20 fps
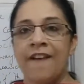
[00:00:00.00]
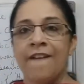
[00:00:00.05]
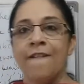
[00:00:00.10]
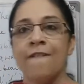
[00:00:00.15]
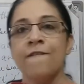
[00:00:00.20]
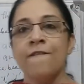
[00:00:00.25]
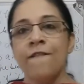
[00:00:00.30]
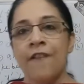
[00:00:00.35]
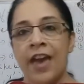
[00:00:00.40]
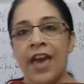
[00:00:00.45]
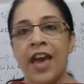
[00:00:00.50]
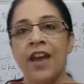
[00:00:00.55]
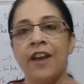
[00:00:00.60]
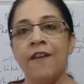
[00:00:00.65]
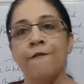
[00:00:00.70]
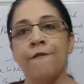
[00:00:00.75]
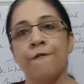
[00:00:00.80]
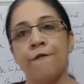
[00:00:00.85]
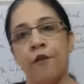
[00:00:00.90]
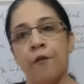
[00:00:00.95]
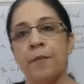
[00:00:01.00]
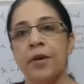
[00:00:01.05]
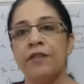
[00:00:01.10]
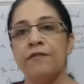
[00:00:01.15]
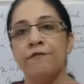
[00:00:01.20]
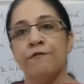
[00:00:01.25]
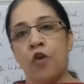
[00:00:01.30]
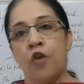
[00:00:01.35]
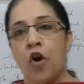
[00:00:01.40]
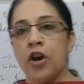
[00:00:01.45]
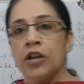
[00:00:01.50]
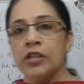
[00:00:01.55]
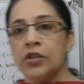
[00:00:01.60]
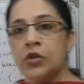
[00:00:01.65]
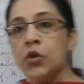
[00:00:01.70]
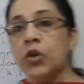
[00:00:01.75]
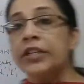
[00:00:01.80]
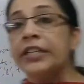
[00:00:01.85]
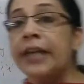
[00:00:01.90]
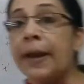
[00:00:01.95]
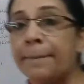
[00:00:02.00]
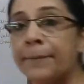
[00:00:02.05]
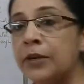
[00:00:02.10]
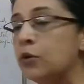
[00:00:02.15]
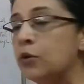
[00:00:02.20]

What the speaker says: Where woman was. So W